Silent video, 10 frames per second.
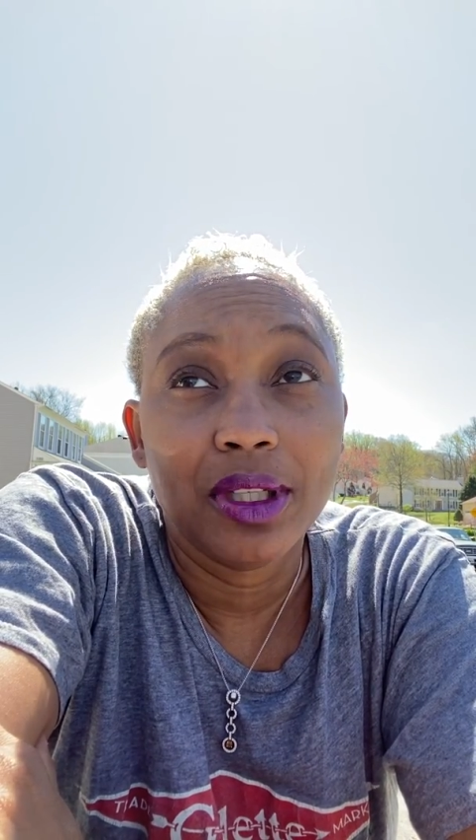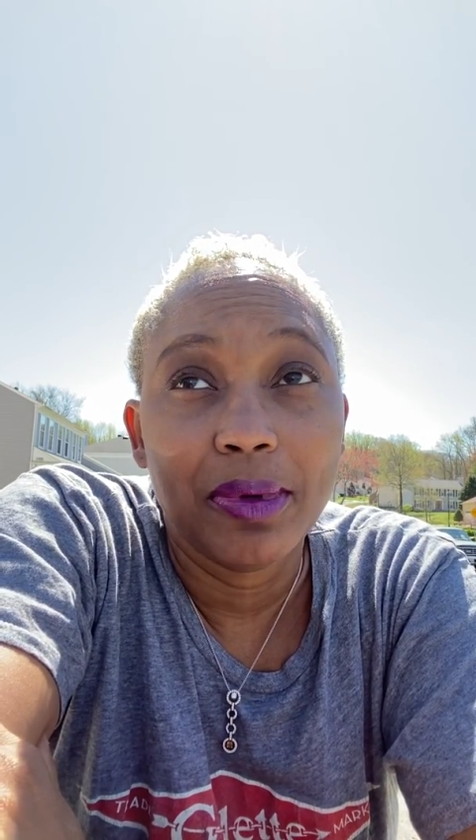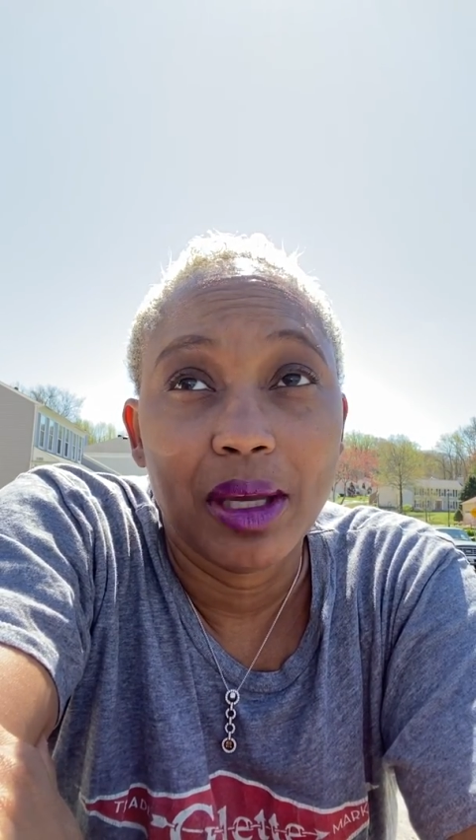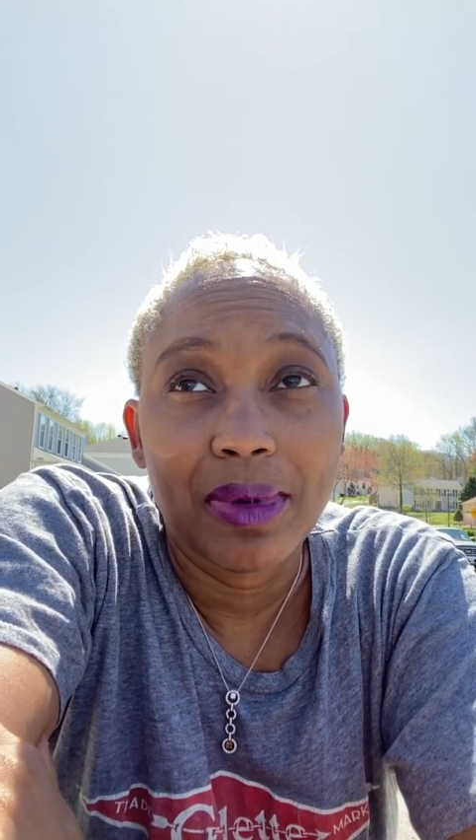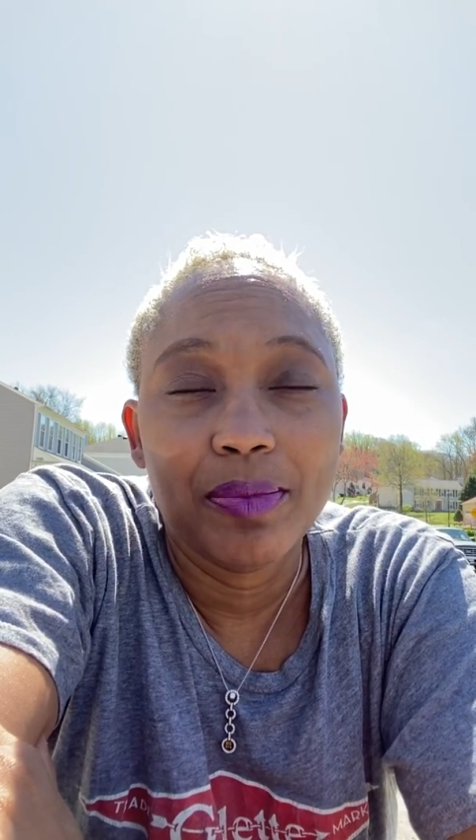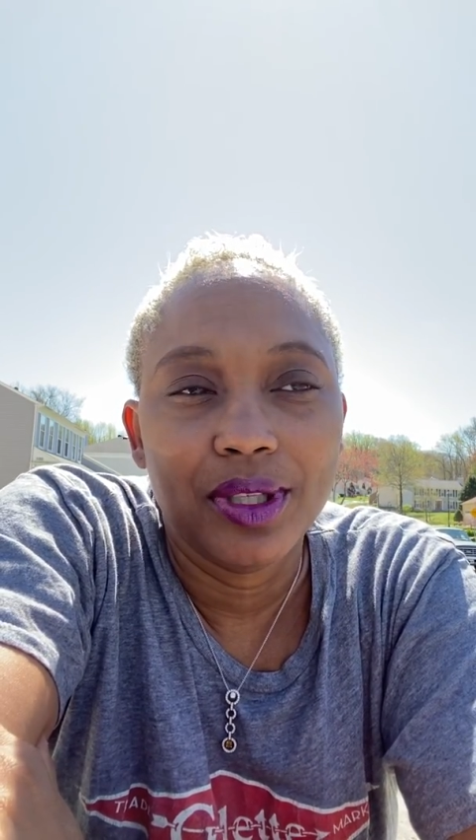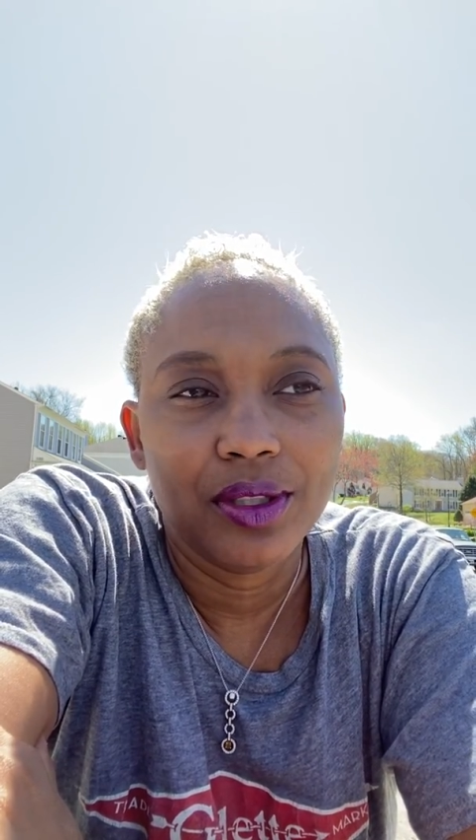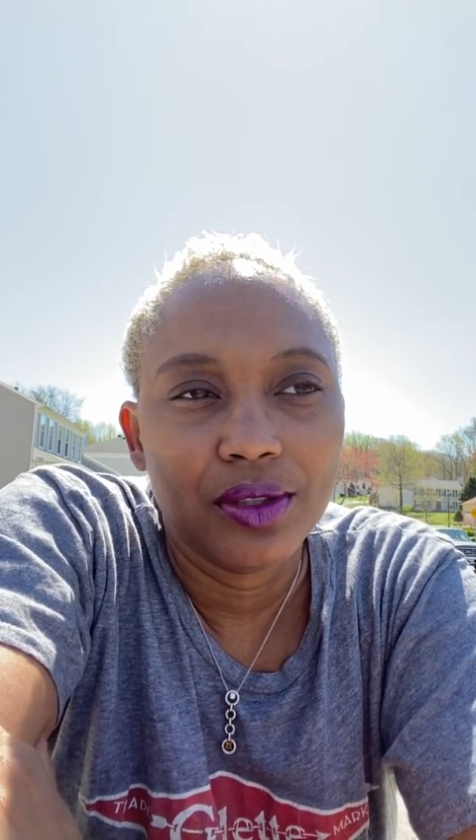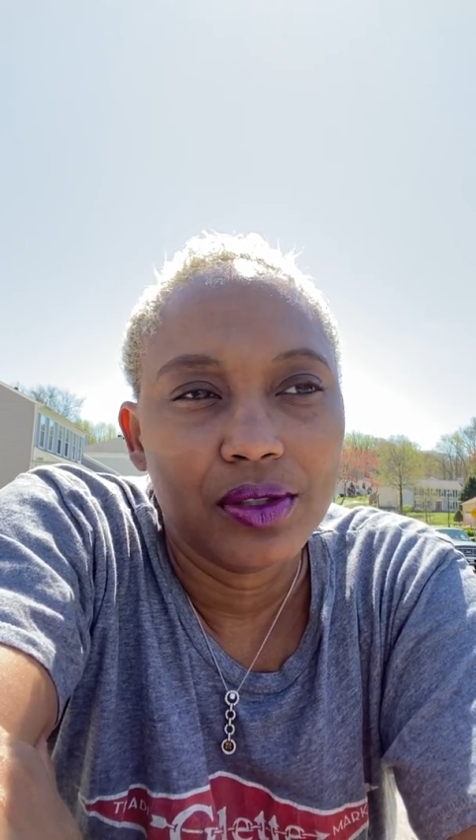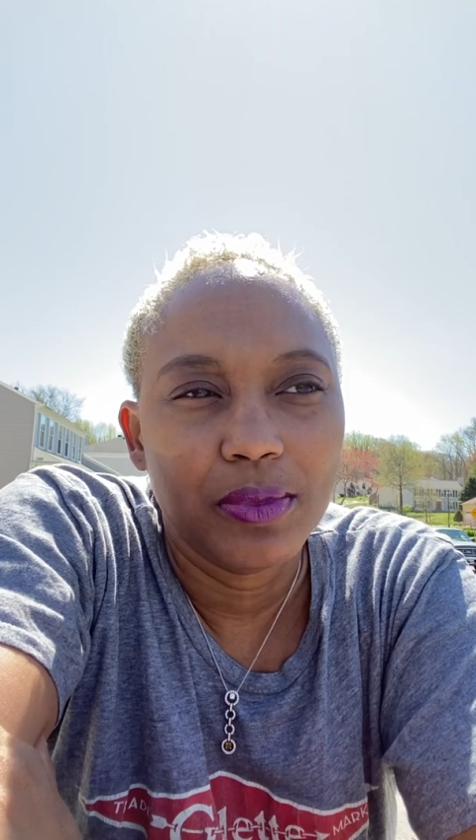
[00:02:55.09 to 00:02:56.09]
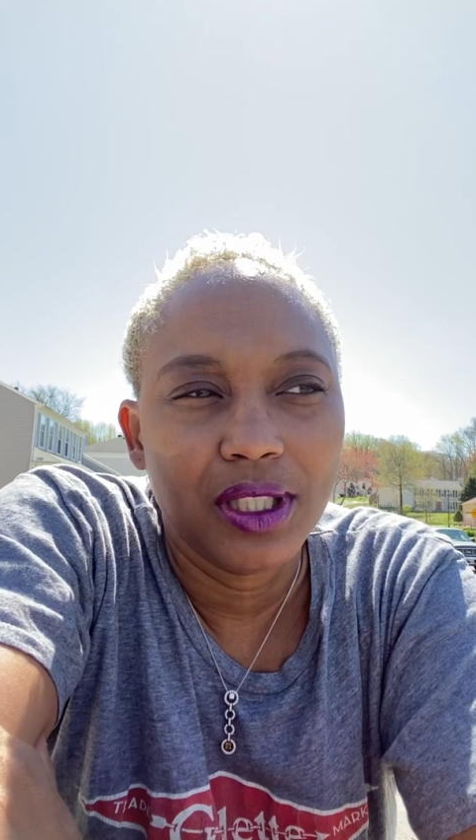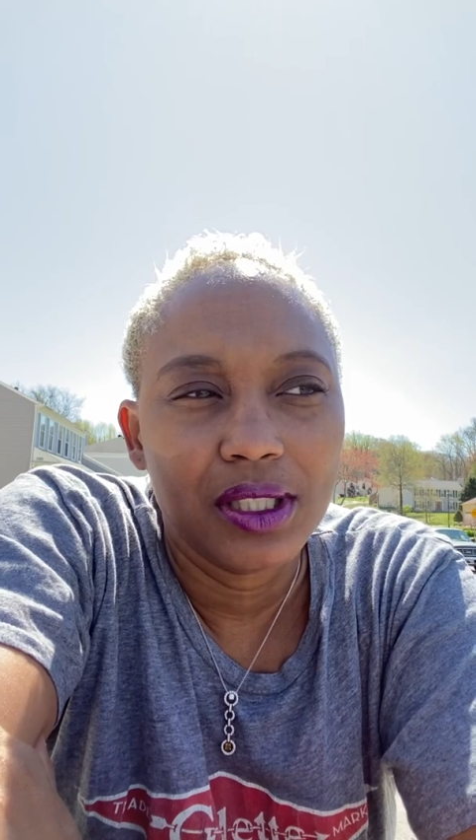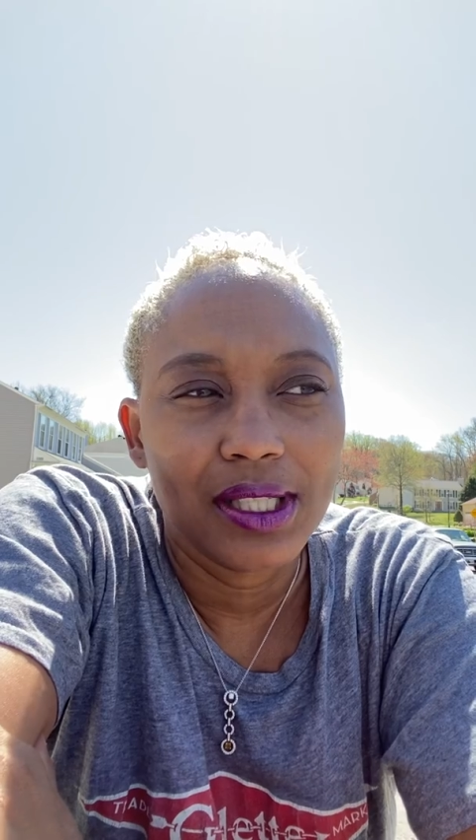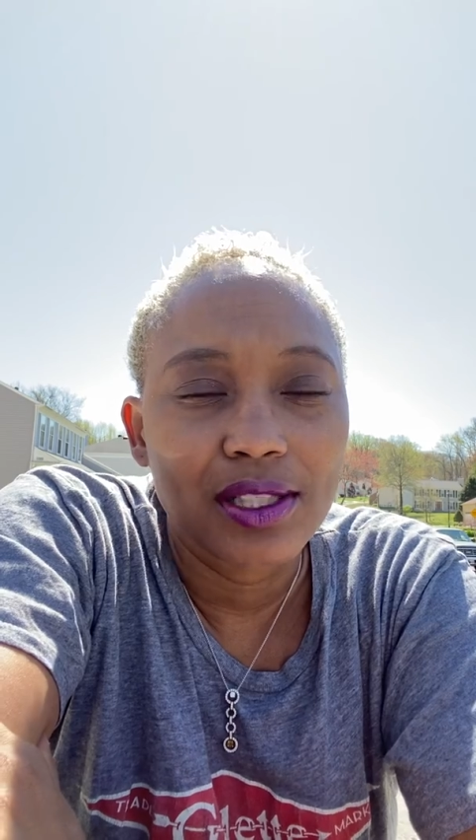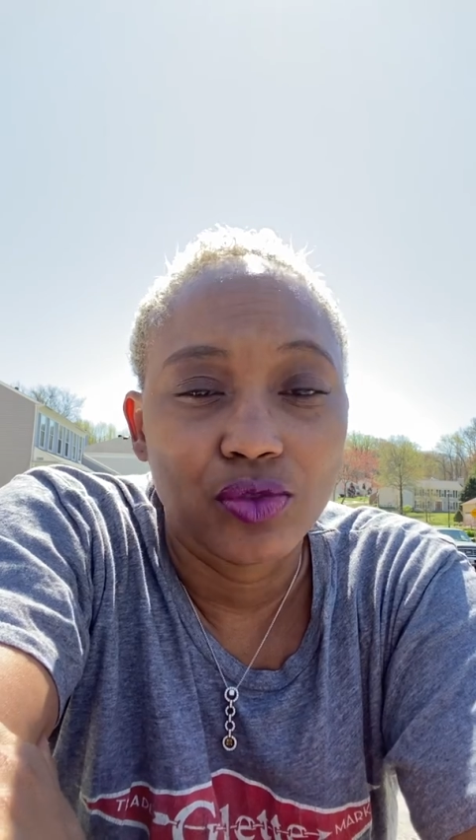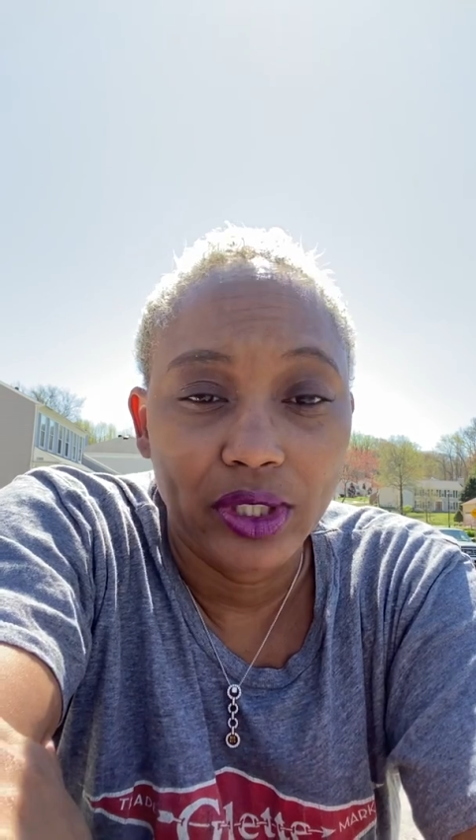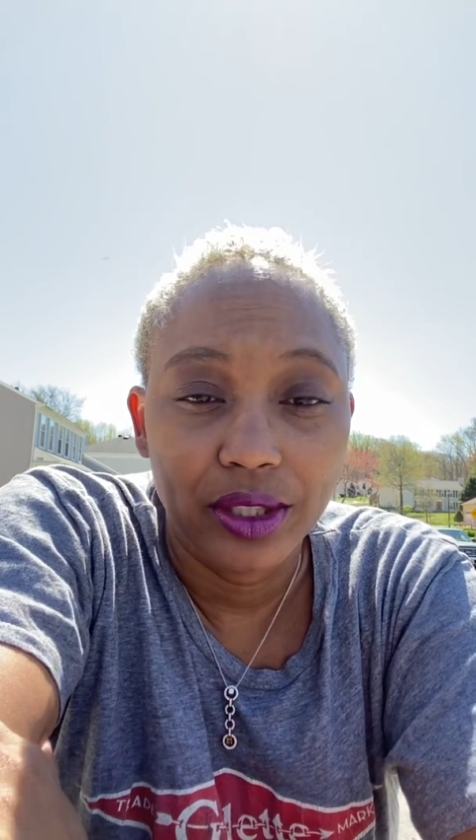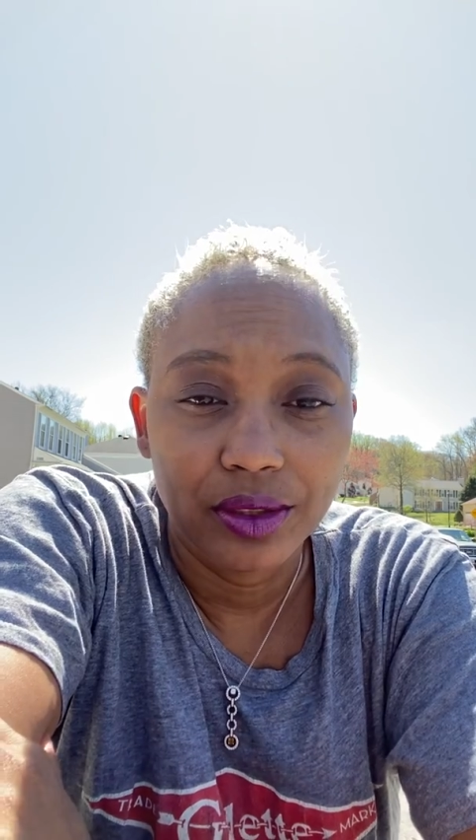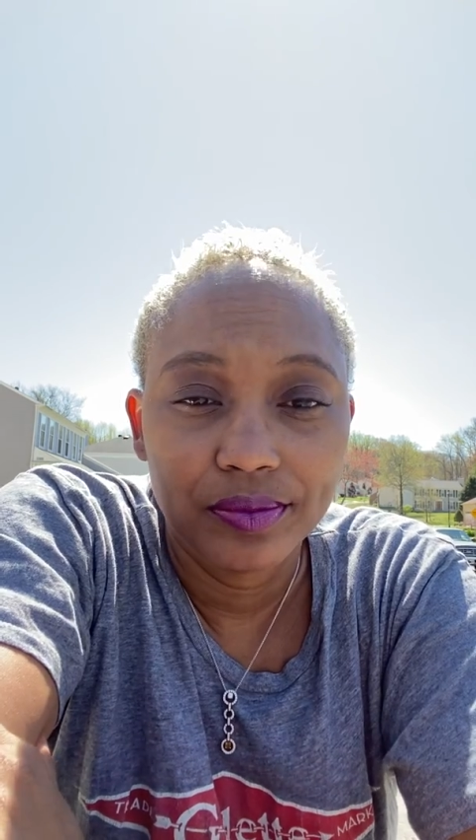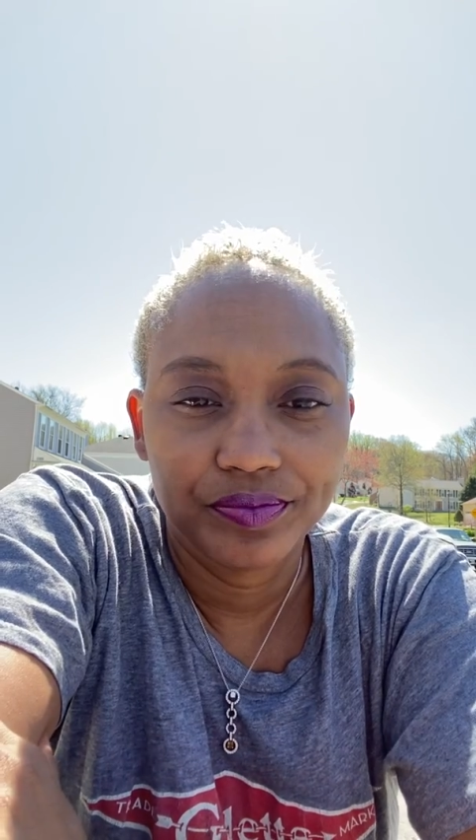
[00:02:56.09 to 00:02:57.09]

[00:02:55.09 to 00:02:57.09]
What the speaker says: to pay my bills because that's real.